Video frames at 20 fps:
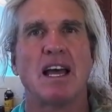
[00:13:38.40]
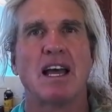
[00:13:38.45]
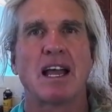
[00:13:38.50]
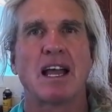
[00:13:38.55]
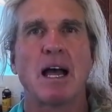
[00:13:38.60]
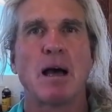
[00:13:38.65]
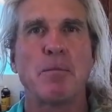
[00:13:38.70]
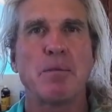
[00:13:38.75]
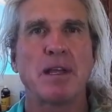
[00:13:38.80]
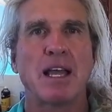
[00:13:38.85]

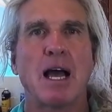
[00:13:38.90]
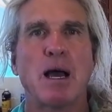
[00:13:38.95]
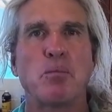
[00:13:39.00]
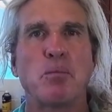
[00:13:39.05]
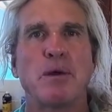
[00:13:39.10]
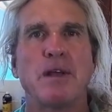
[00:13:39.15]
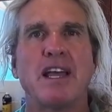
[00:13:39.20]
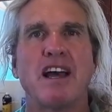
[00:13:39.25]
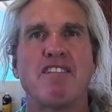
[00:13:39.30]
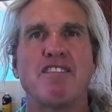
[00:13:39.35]
Coming up,
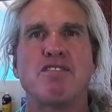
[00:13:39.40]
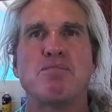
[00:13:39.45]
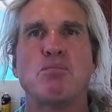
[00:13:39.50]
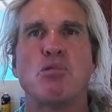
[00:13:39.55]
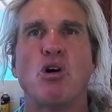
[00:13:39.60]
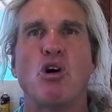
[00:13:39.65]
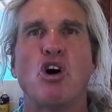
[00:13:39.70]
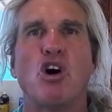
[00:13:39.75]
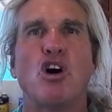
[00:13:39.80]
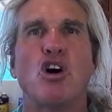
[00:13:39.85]
we have
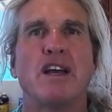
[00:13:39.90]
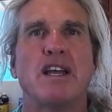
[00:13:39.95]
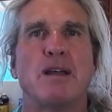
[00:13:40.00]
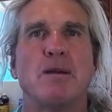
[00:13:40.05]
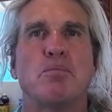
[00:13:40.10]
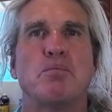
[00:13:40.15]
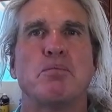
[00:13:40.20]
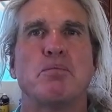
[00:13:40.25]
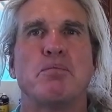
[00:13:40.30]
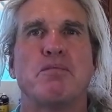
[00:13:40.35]
more
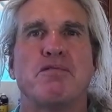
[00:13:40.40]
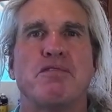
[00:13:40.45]
in,